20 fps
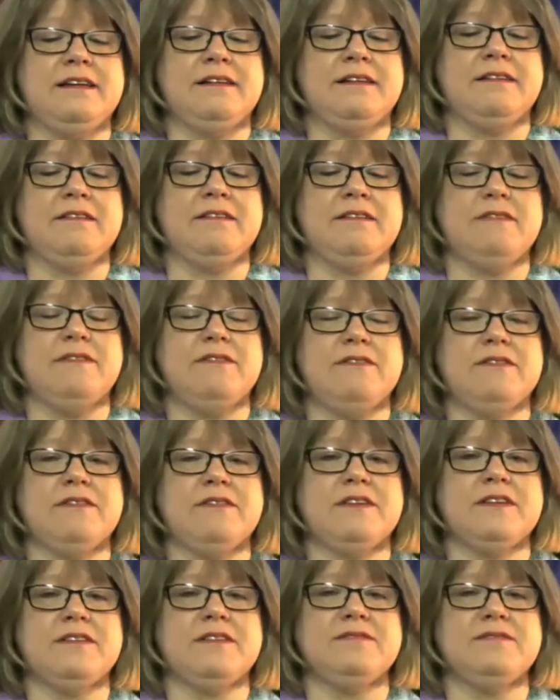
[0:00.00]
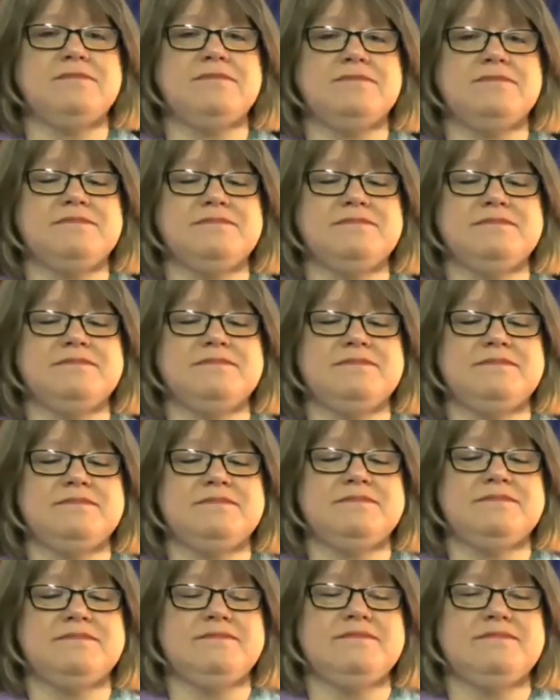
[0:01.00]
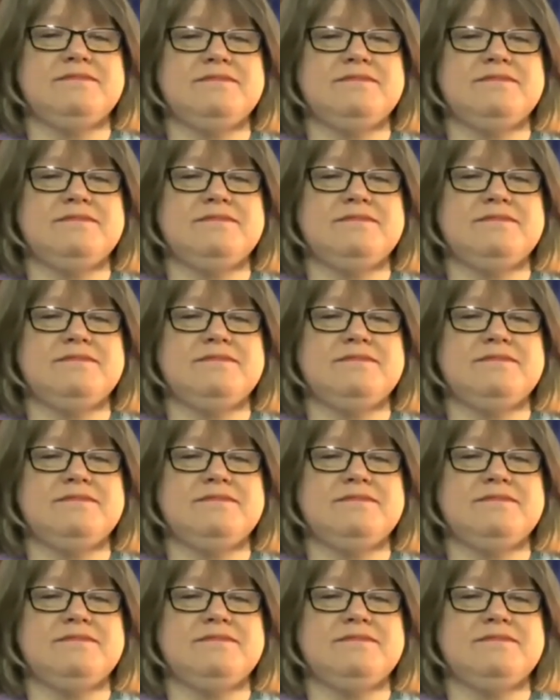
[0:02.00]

(no one is talking)